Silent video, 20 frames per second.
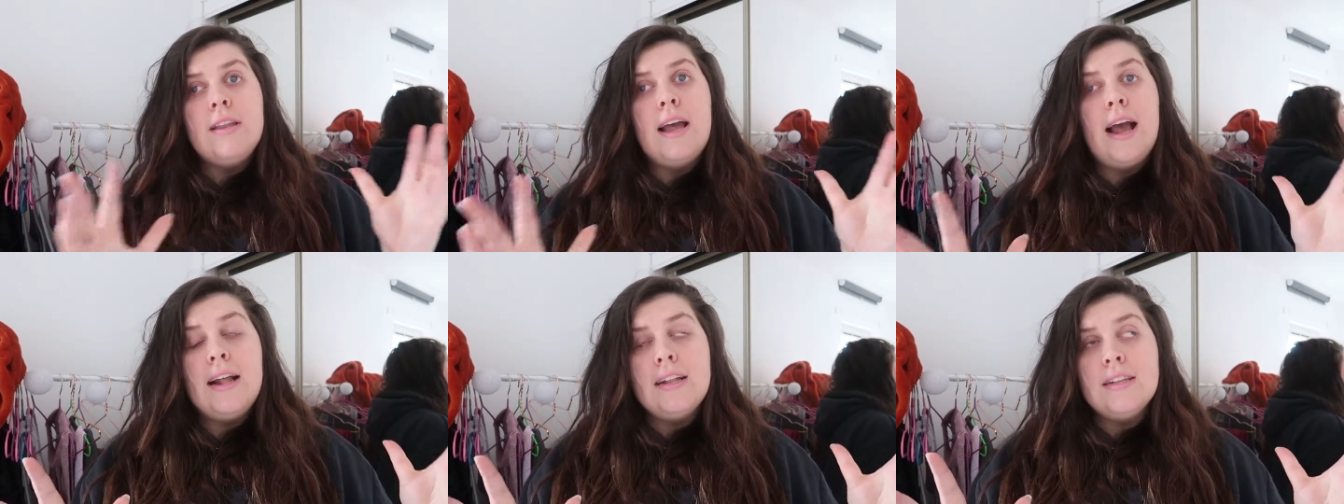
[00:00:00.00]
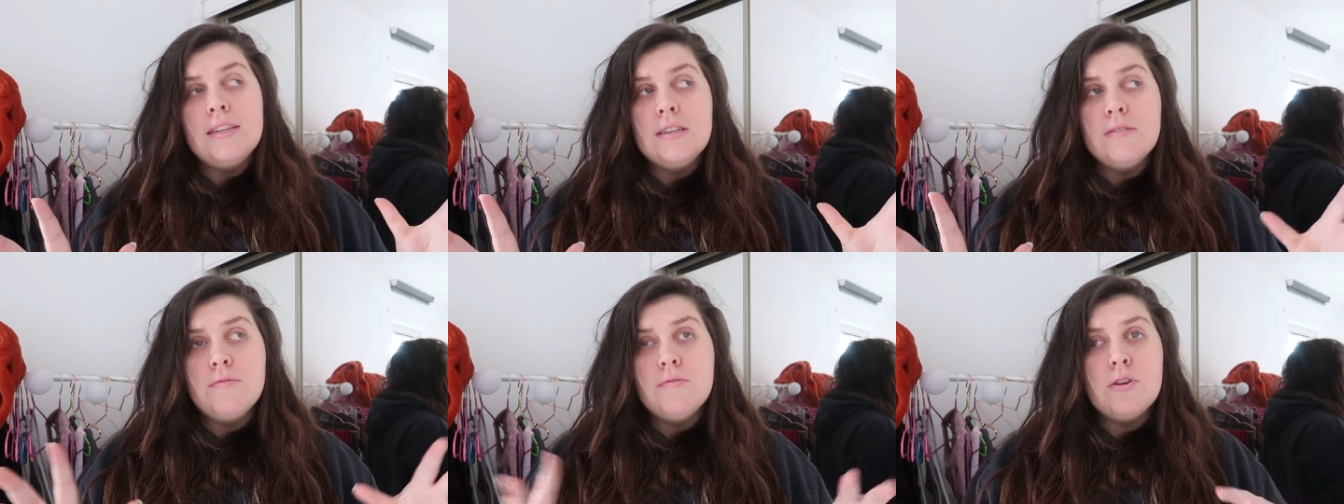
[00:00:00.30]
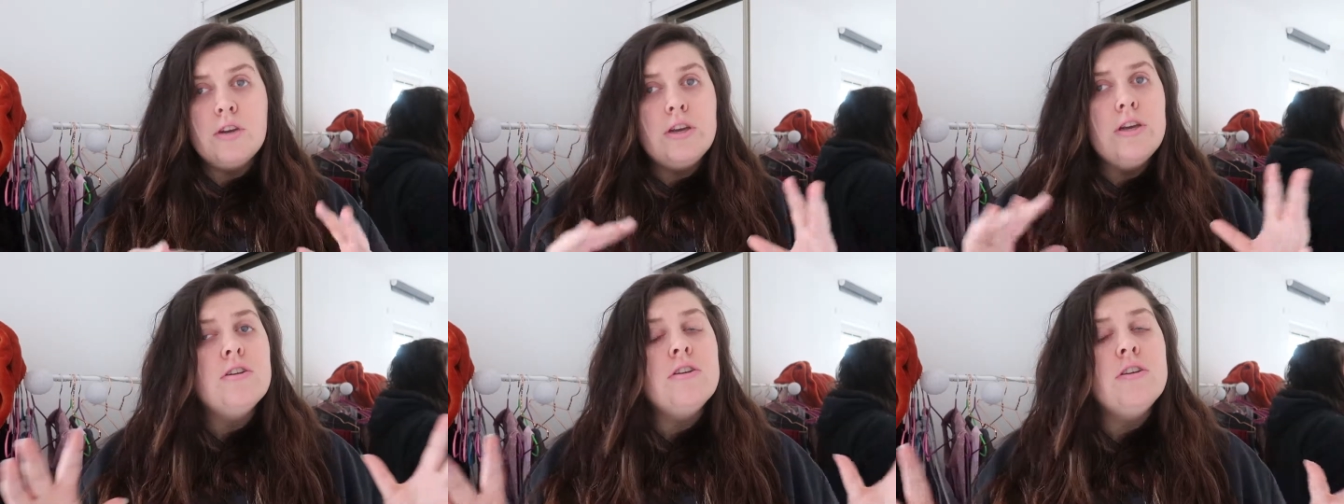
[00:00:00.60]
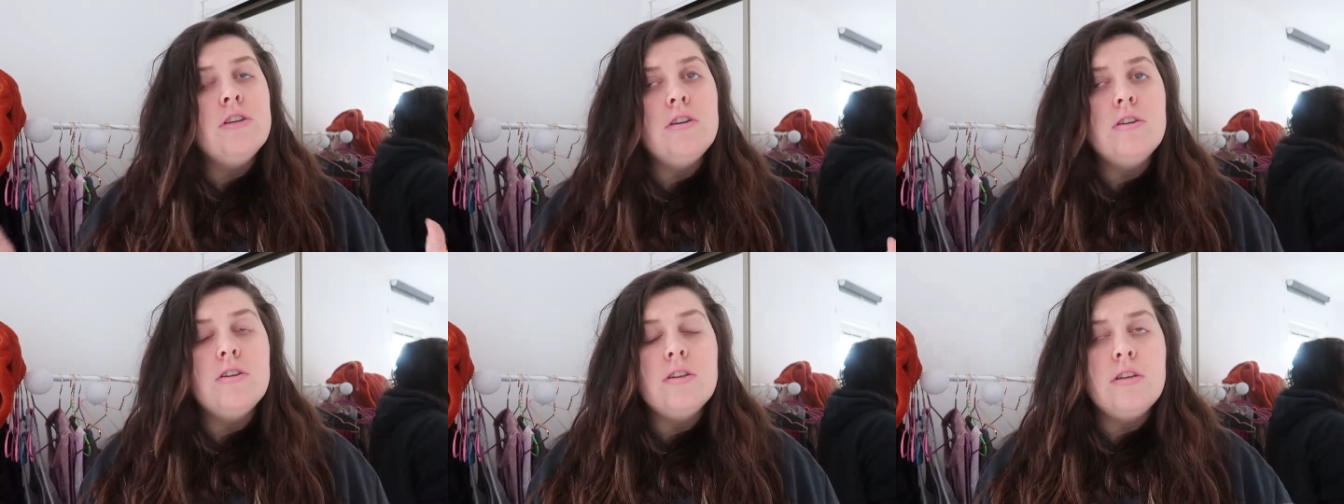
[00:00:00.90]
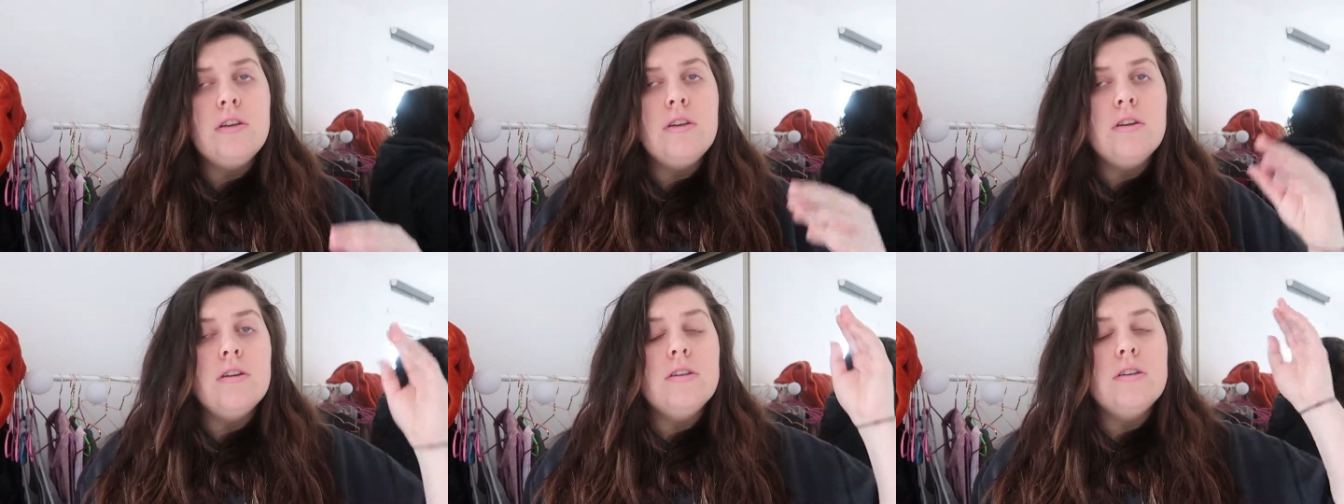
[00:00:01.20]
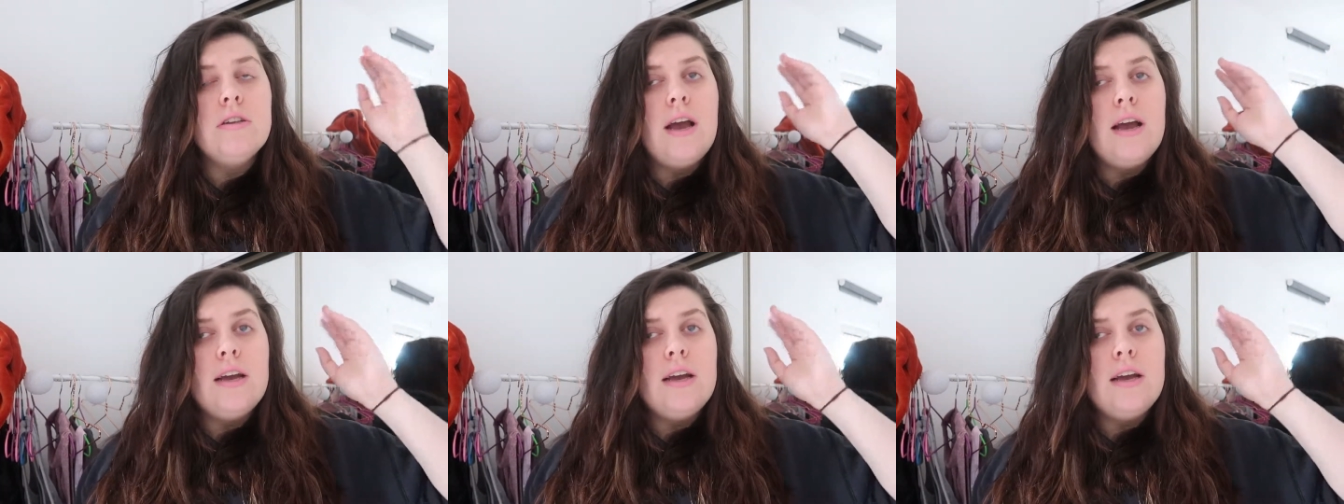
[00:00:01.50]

dance for years and years and years.